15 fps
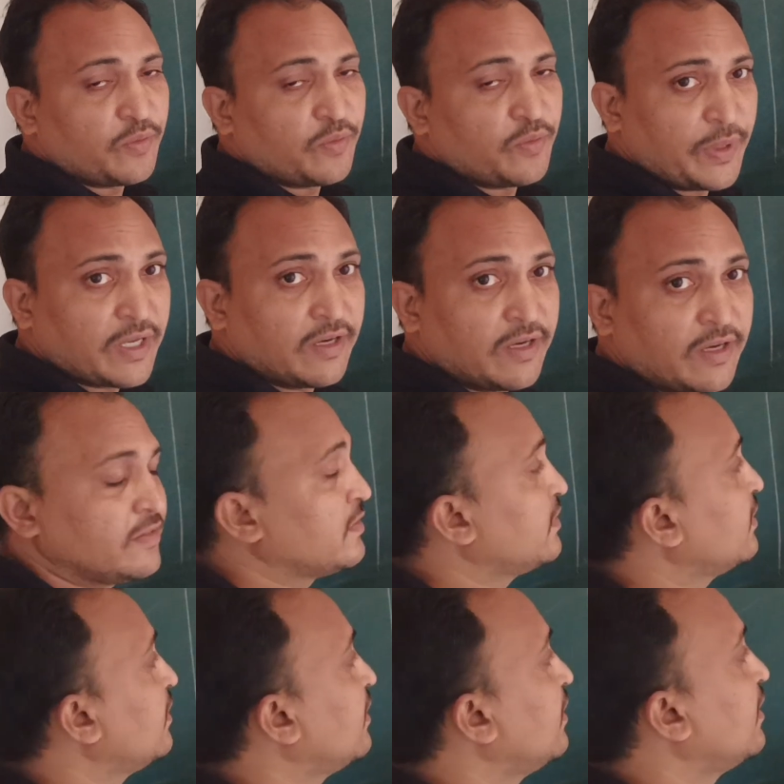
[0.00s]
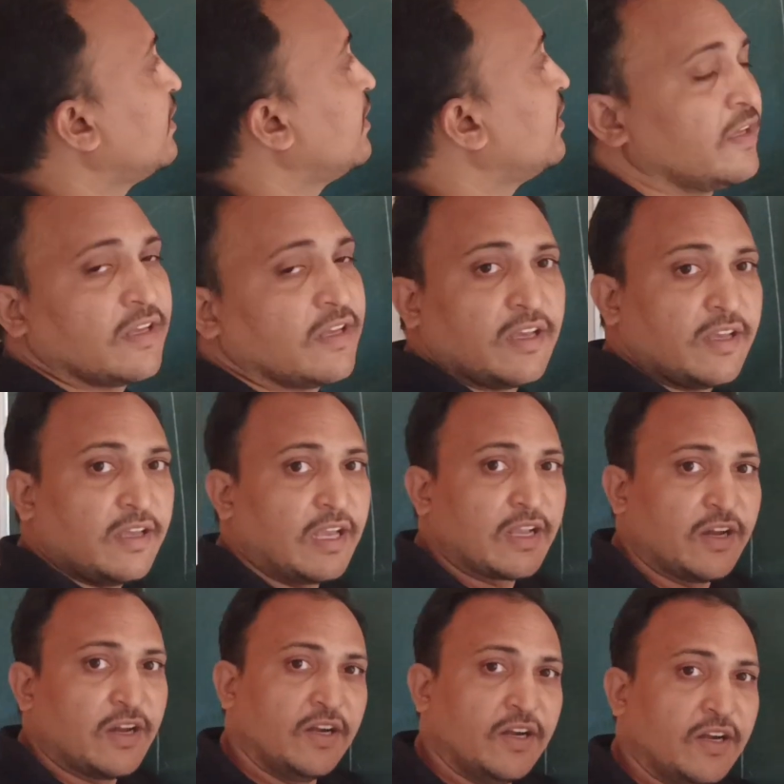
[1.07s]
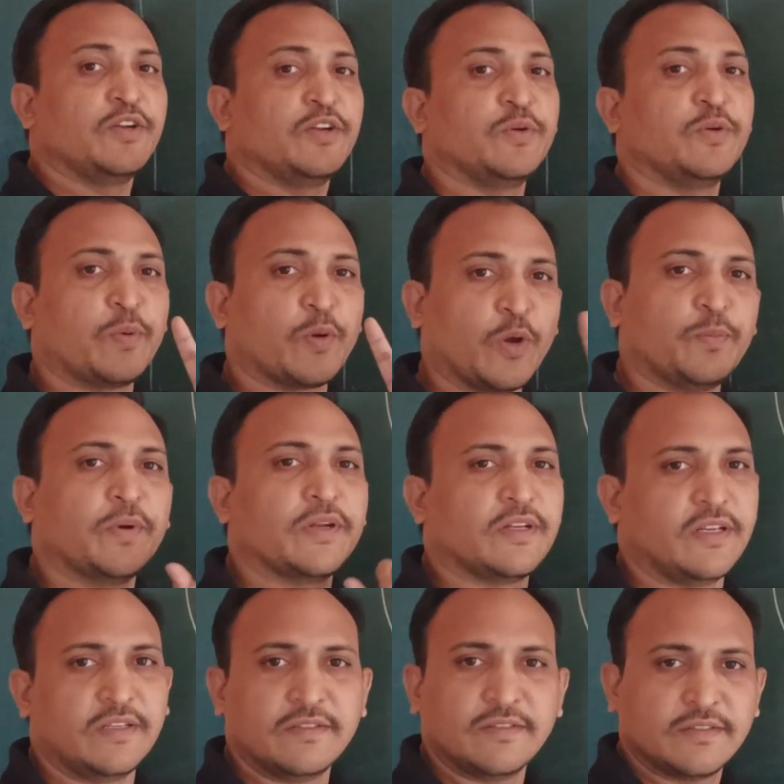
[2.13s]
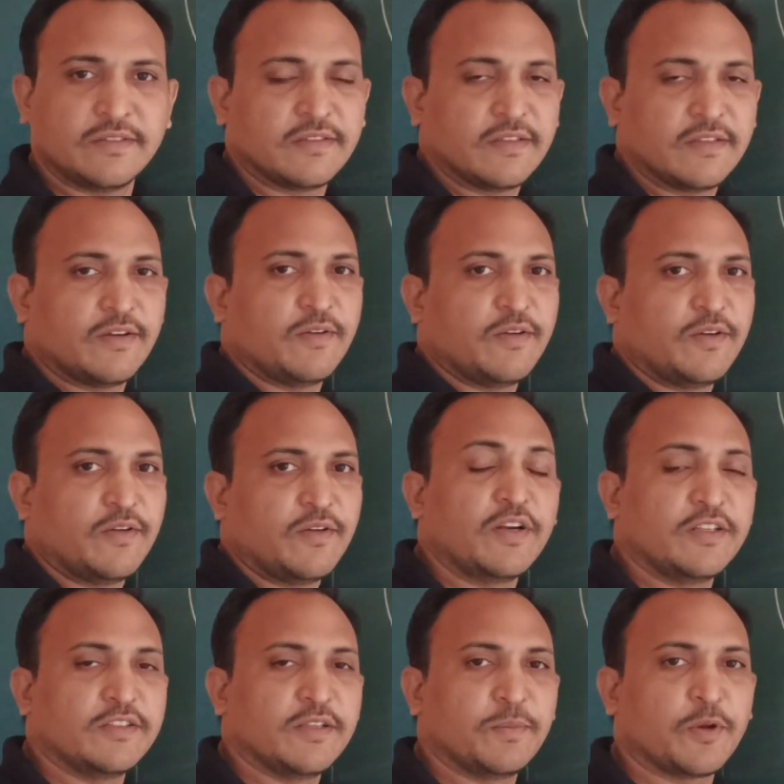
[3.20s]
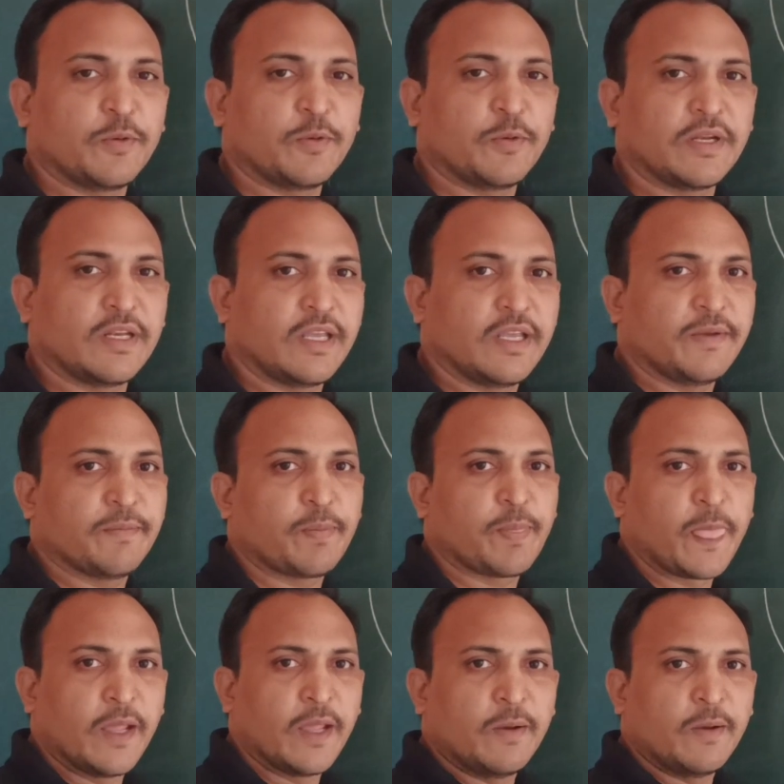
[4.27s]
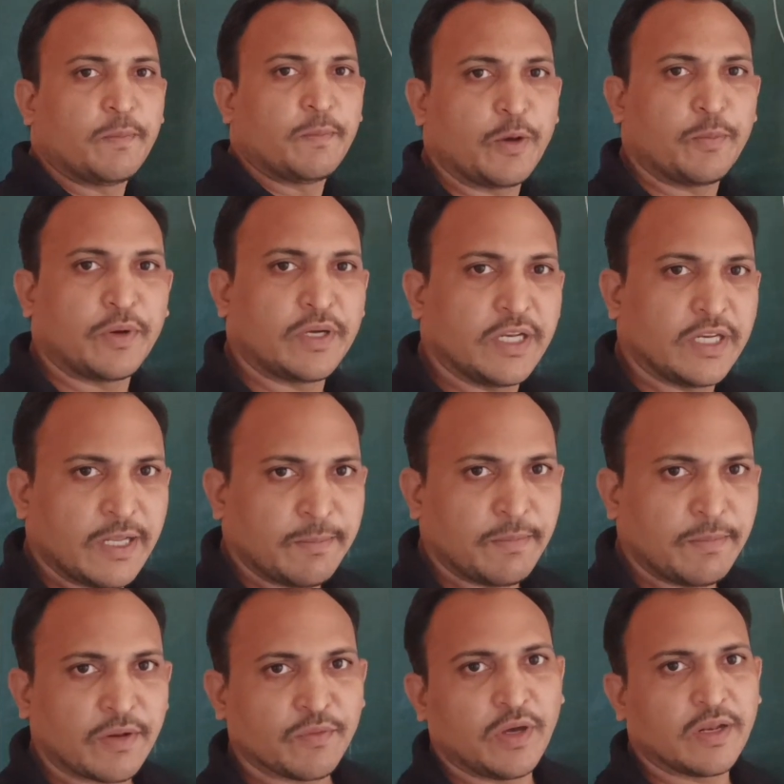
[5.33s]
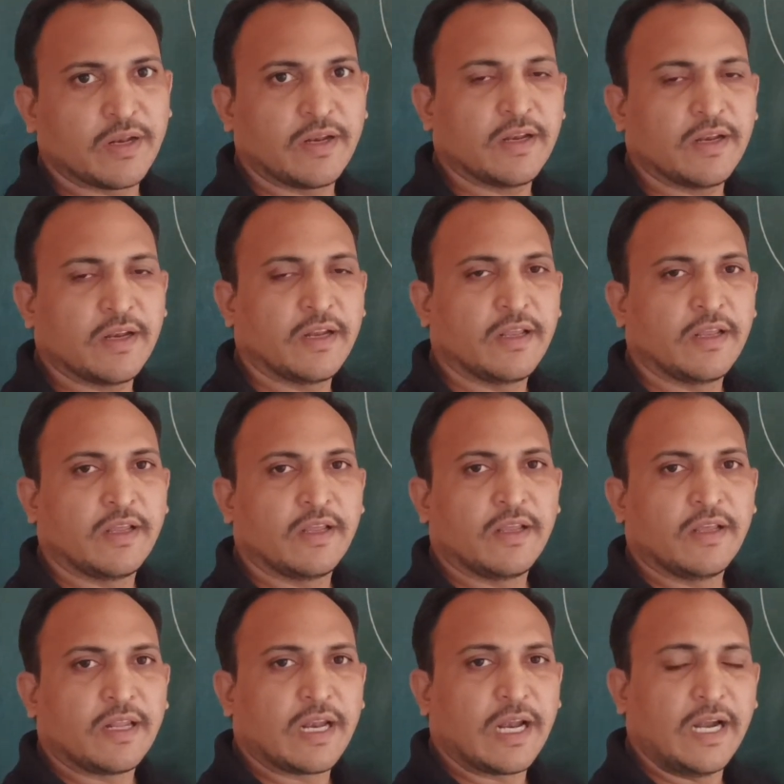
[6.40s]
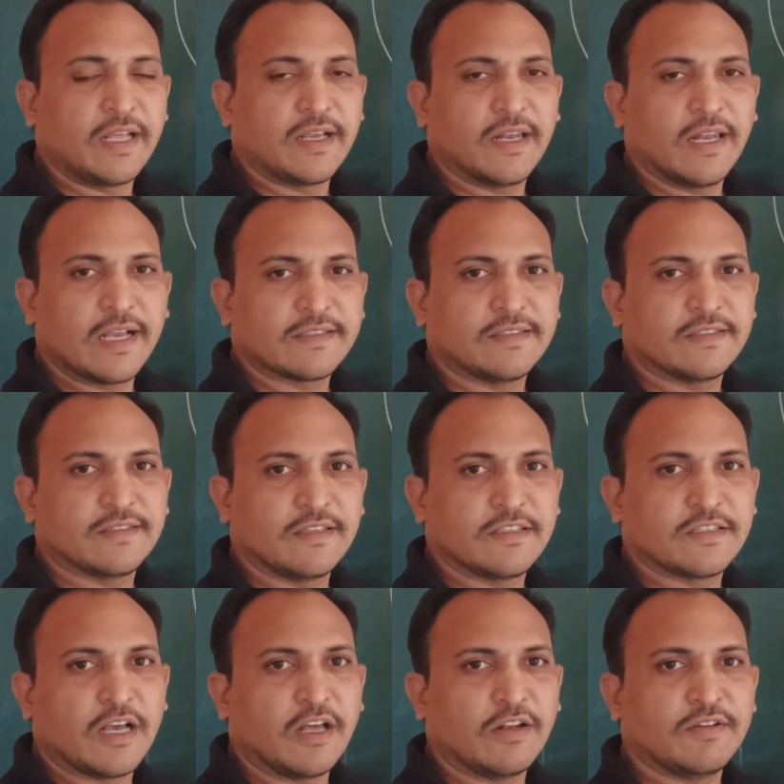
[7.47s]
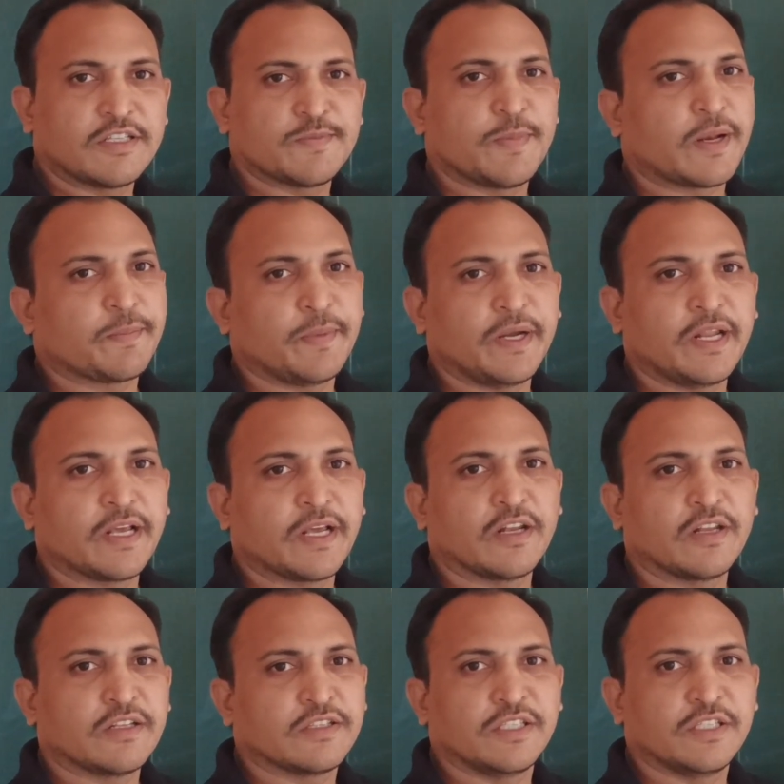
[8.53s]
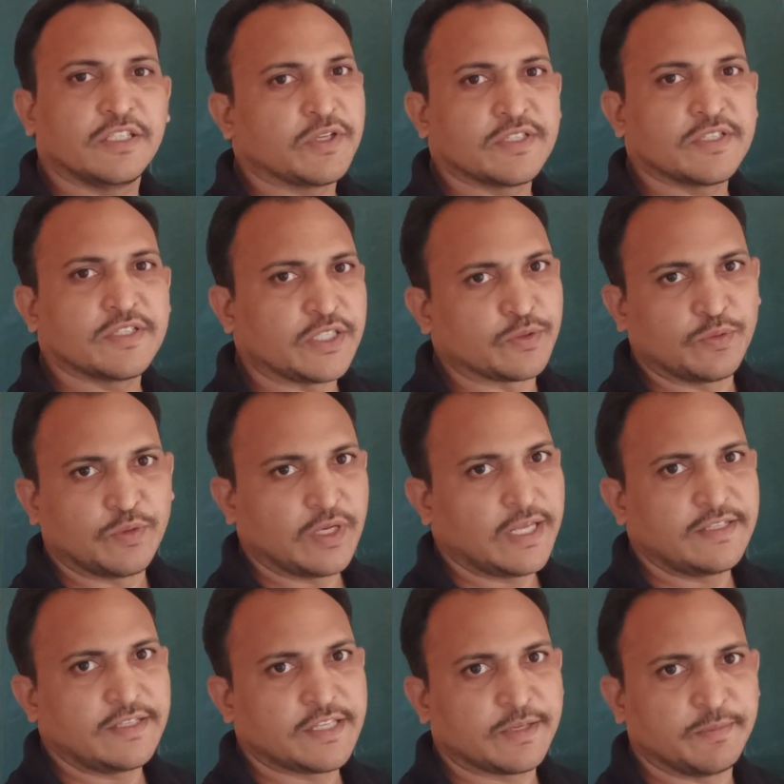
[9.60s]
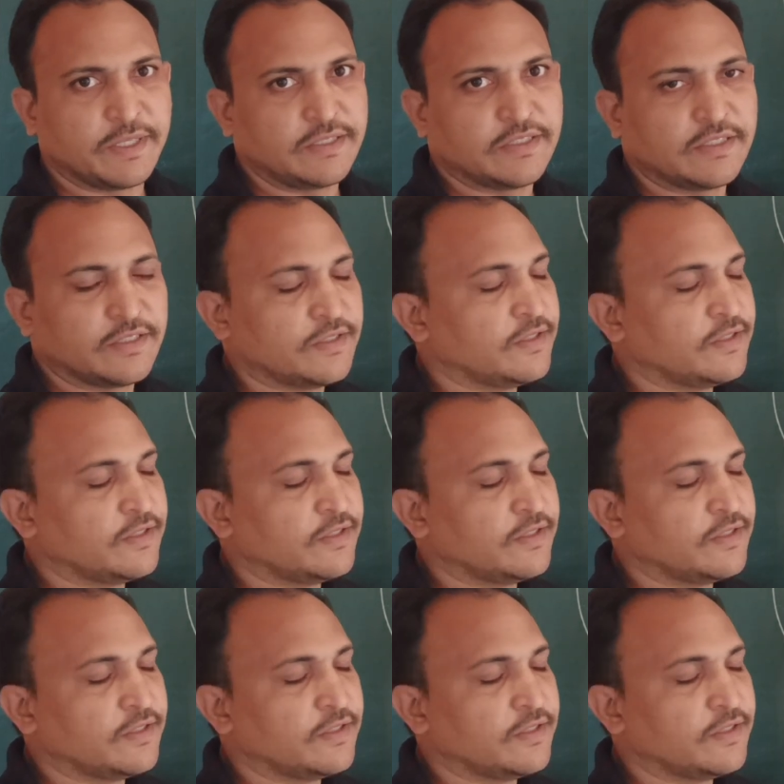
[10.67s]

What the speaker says: because according to properties, what is the property? Property number 1, radical axis is always perpendicular to the C1, C2 line segment.